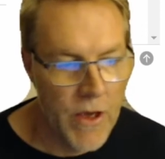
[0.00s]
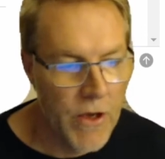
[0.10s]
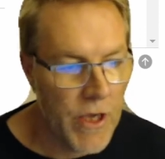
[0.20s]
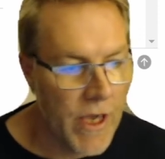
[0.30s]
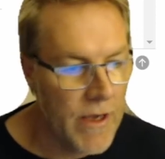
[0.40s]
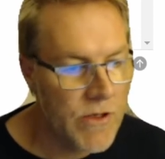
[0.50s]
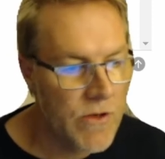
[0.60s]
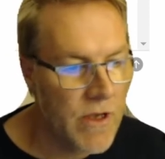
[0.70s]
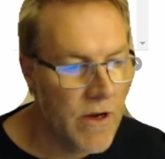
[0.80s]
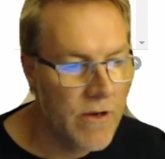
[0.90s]
Okay, so
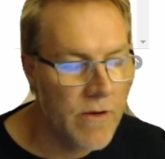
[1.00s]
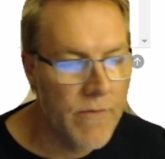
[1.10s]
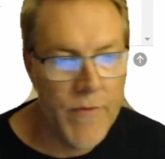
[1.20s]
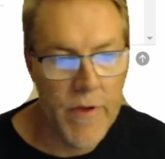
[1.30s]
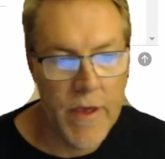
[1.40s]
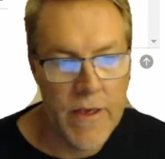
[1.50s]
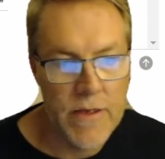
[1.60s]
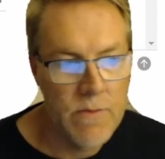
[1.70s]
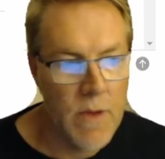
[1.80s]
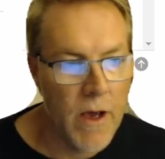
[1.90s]
there is
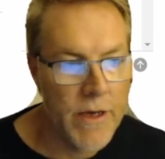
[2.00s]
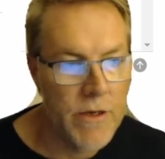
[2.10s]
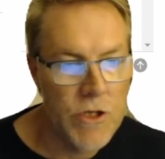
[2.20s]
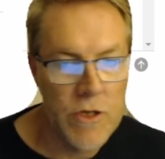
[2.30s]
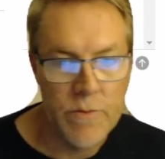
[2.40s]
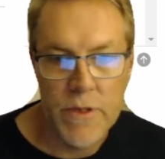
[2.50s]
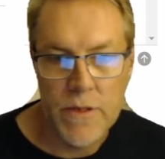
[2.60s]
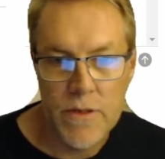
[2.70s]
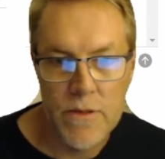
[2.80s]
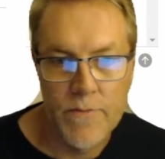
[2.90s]
my
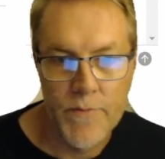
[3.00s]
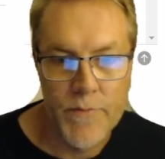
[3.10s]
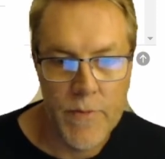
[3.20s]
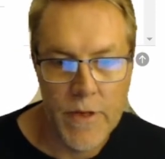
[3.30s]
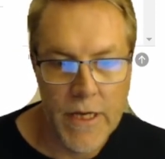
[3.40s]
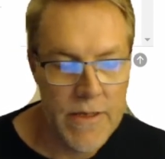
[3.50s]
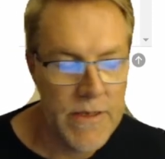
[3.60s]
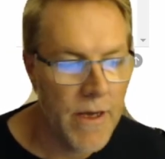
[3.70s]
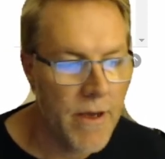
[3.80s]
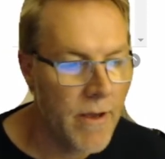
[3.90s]
shipment. Let's
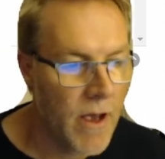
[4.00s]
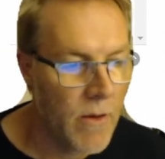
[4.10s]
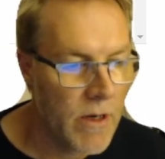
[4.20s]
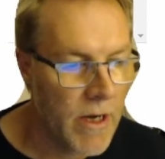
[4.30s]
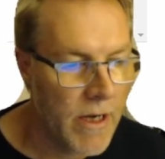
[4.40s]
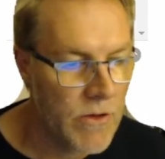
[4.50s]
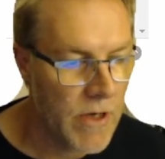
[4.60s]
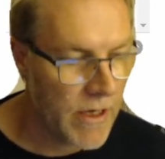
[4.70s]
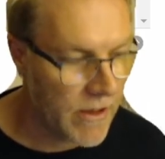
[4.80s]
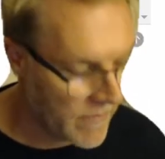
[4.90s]
say I would like to
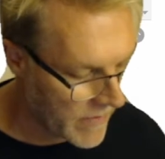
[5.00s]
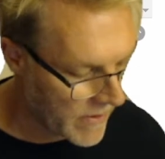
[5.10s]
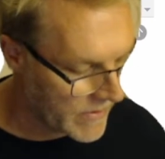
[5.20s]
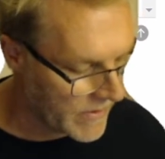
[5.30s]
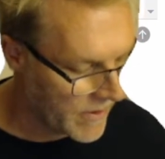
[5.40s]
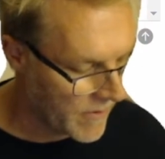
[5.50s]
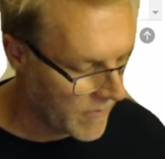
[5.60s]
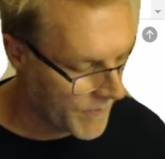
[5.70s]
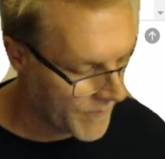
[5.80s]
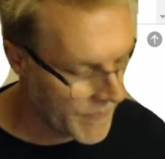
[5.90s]
add a device now.
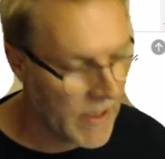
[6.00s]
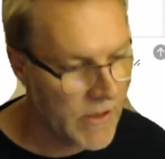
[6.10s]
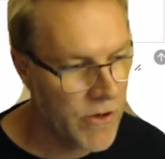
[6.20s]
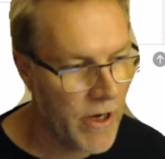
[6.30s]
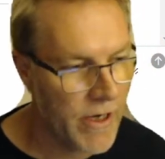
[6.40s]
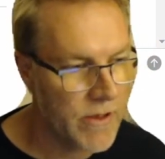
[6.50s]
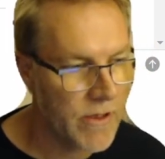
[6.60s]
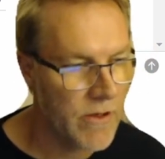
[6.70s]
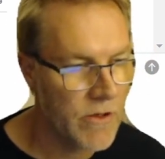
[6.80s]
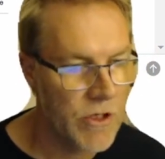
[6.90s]
Let's create
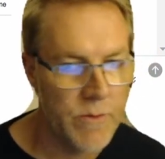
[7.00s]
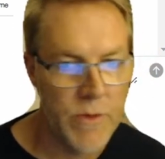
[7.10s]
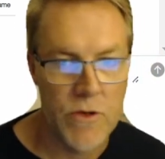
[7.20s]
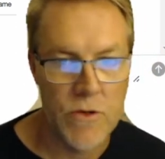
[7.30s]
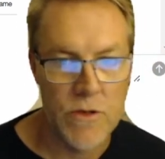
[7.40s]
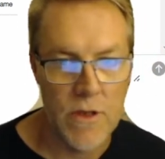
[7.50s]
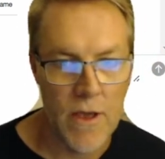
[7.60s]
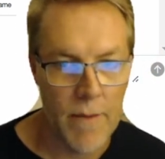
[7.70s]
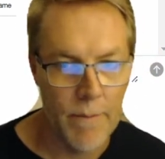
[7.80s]
another shipment using the app.